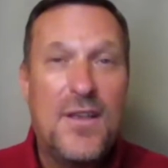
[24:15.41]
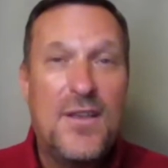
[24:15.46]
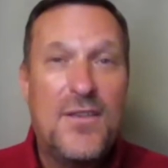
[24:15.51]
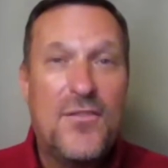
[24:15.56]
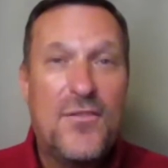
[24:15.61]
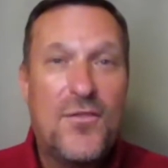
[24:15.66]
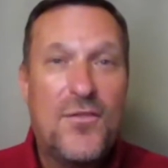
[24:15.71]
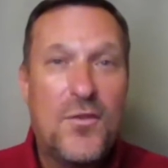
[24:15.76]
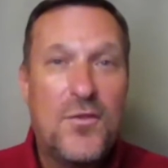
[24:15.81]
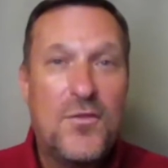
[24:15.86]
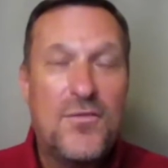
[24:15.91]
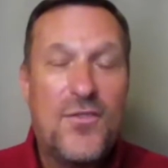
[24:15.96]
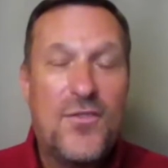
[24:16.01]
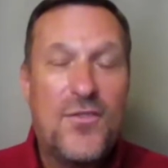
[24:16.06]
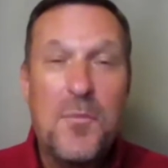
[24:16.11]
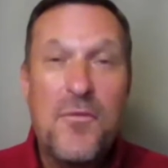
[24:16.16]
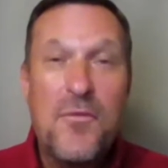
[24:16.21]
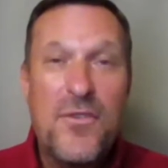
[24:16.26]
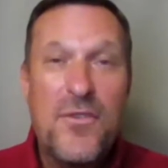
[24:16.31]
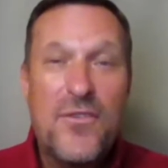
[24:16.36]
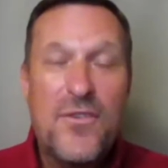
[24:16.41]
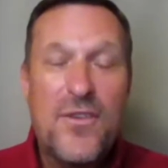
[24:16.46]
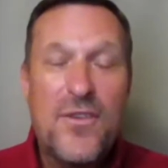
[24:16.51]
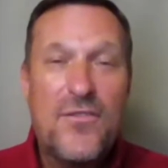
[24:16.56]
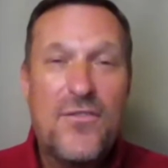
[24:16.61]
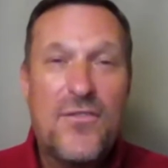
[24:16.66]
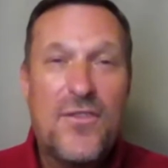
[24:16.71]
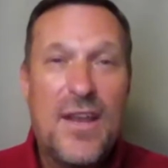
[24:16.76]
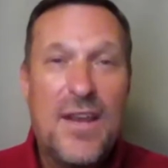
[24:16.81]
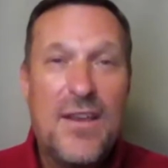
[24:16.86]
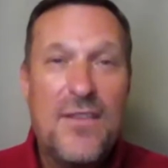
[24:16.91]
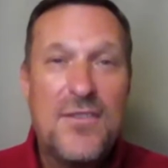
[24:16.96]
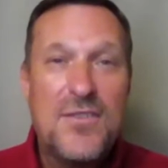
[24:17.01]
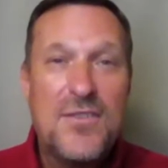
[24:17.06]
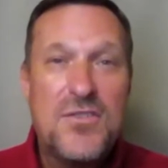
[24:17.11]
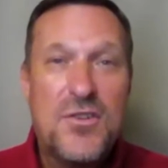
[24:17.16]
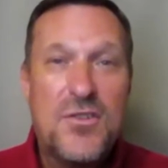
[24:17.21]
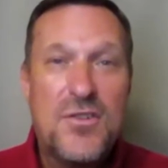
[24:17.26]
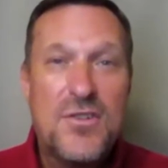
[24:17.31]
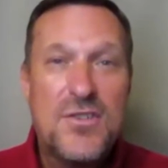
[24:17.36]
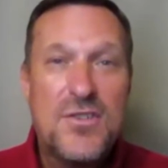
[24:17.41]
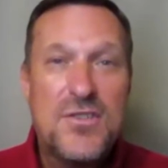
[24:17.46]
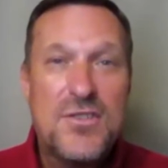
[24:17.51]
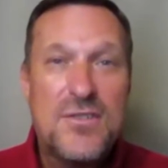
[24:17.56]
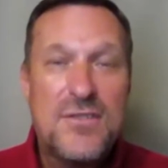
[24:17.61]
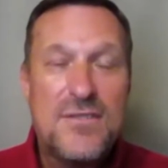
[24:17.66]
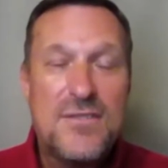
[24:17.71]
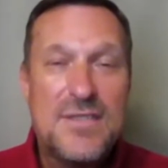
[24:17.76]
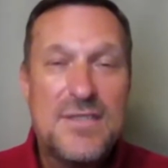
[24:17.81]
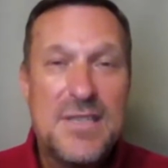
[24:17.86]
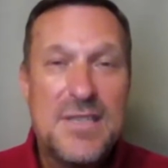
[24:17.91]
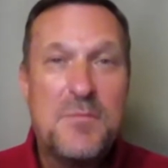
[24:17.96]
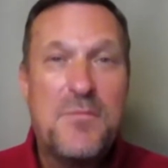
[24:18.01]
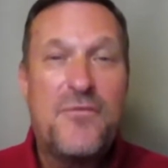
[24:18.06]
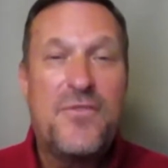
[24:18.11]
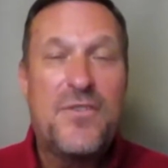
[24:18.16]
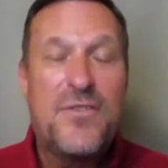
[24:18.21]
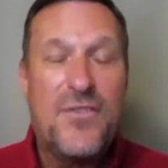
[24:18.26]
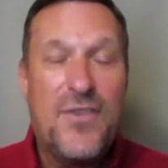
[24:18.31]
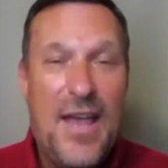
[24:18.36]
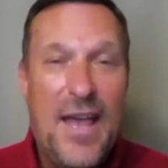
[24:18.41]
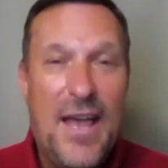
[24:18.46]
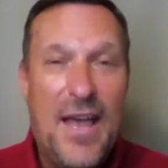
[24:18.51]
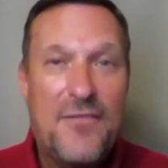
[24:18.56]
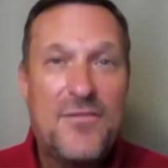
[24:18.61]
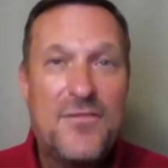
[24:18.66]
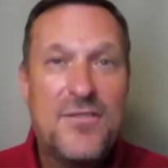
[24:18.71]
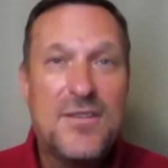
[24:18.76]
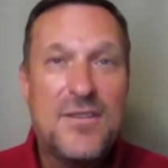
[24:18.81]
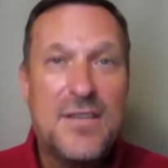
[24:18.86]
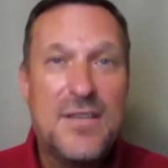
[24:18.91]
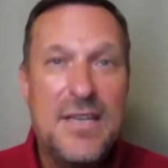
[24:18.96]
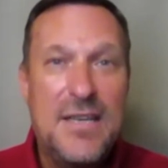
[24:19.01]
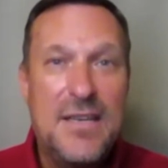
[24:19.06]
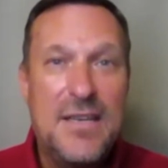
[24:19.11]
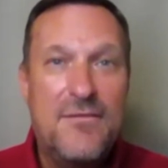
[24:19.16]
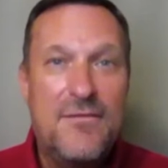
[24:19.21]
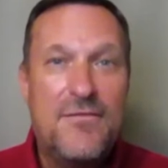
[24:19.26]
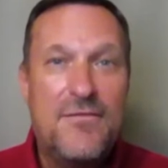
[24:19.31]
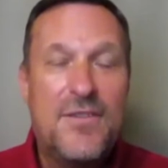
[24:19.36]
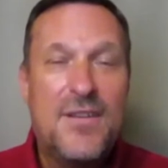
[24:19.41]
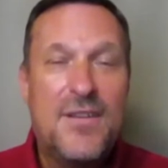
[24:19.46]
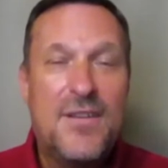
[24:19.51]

So some of us can stay in the church, some of us have to leave.